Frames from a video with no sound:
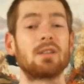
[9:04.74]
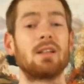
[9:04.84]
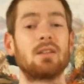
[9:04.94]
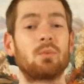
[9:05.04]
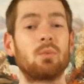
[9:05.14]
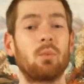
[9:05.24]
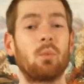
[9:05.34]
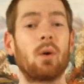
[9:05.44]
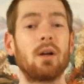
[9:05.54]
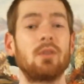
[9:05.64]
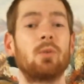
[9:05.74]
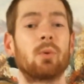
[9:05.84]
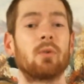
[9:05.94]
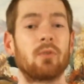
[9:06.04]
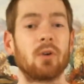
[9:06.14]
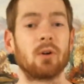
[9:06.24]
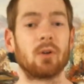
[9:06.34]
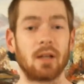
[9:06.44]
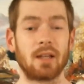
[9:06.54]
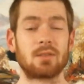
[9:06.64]
is what you
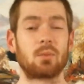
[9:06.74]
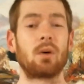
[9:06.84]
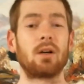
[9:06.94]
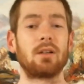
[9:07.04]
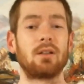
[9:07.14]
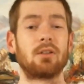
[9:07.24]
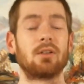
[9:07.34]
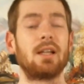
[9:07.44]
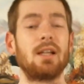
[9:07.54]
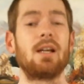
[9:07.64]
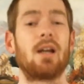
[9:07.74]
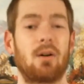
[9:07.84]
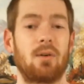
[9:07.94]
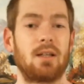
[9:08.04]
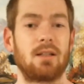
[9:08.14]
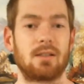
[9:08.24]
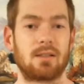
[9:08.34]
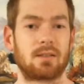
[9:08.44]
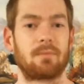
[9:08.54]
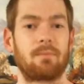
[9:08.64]
prefer. It's what your ego
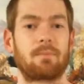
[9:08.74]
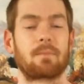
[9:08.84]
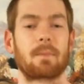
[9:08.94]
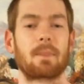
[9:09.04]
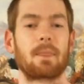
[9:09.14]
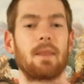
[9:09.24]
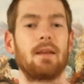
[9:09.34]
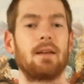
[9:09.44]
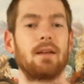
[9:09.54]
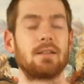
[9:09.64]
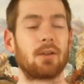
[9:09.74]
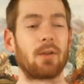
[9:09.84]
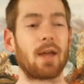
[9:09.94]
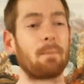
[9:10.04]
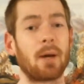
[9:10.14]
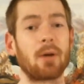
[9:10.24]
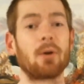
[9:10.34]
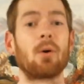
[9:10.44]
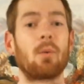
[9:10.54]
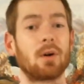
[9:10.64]
is. So that
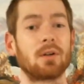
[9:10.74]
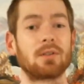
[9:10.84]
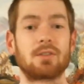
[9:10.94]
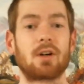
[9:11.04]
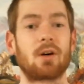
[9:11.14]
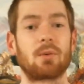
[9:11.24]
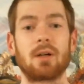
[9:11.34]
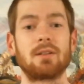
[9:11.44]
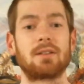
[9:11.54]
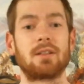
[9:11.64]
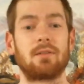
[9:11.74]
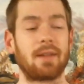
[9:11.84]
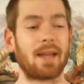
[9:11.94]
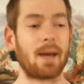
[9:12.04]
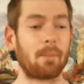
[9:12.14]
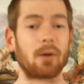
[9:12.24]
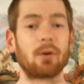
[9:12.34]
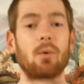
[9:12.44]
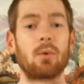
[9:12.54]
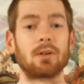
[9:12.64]
better or worse is all relative, and that
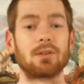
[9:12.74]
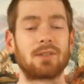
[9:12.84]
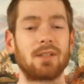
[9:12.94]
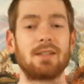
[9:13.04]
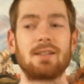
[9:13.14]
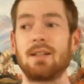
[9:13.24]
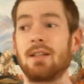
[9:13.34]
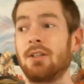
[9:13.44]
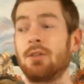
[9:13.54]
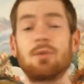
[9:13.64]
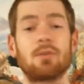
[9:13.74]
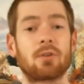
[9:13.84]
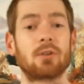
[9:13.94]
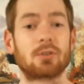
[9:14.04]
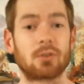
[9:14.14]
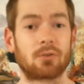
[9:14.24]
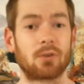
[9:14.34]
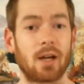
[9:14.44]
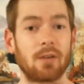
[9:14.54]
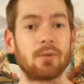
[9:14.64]
better or worse isn't universal for
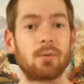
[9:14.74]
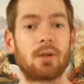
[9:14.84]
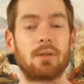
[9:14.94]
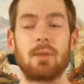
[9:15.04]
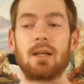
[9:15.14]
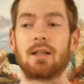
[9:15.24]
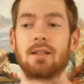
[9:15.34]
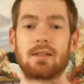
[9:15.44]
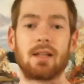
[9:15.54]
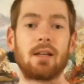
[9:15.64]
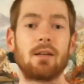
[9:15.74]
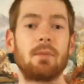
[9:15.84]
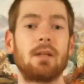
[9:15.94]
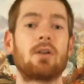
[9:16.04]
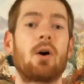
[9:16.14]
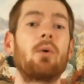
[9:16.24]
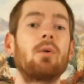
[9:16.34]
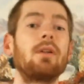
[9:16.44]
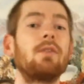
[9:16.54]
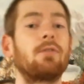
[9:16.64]
everyone, because it could be
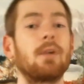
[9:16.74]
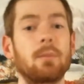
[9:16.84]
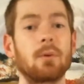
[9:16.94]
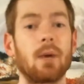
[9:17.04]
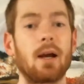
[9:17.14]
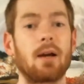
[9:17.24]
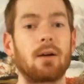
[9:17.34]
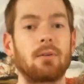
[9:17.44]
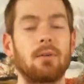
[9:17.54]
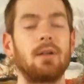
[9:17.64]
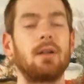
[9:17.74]
totally flipped around